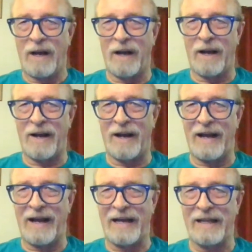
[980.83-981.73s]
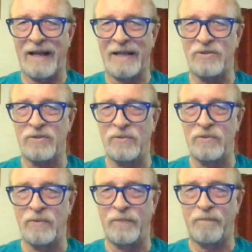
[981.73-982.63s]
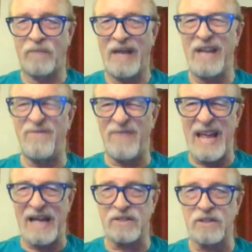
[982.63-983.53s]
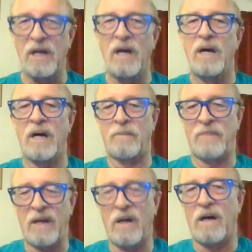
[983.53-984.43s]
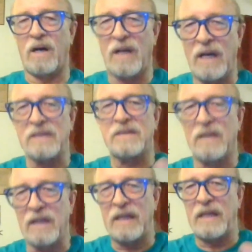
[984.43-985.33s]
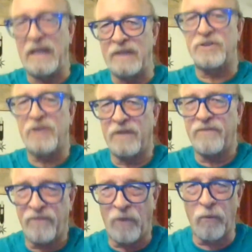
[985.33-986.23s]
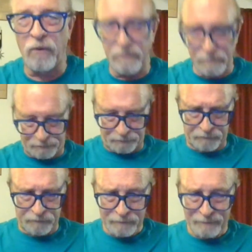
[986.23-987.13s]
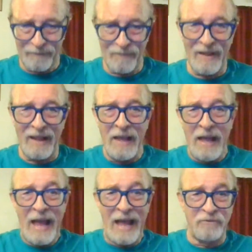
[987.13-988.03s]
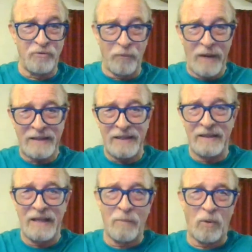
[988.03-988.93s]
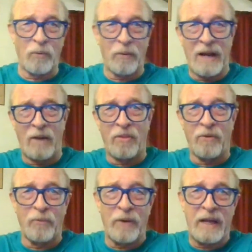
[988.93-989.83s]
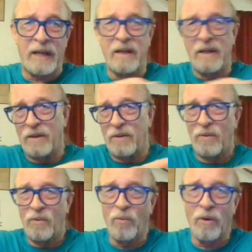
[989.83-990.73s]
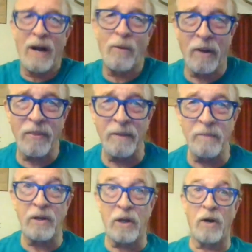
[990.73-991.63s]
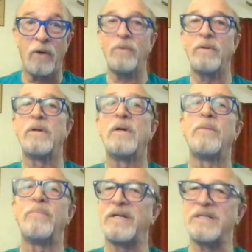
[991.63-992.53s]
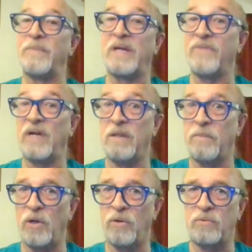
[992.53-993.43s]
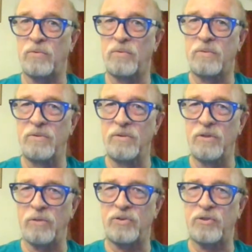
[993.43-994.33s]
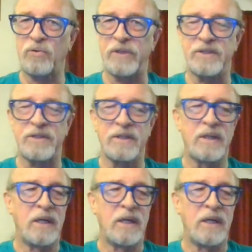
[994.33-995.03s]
I like to advance. I'm constantly inching forward and directing them around the ring where I want them to go, because I'm giving them no choice.